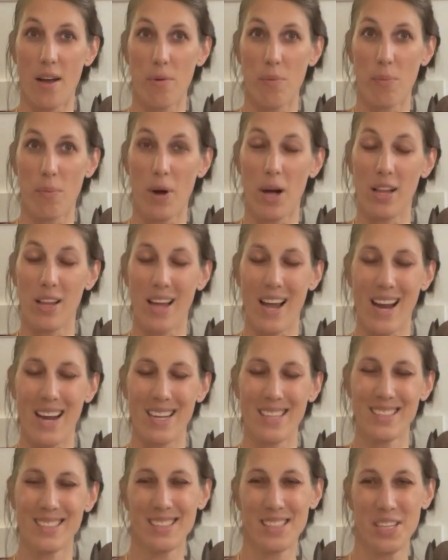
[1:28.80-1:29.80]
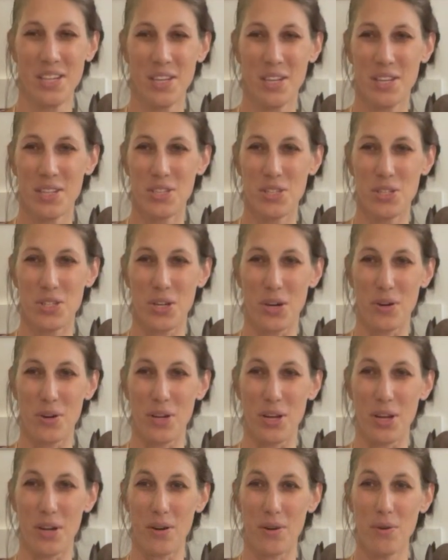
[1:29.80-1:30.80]
while I show
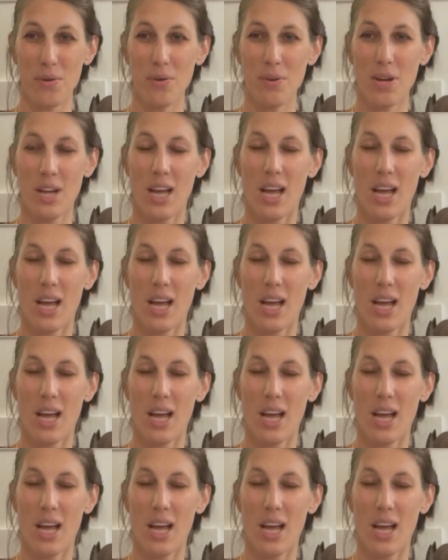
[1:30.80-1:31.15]
you.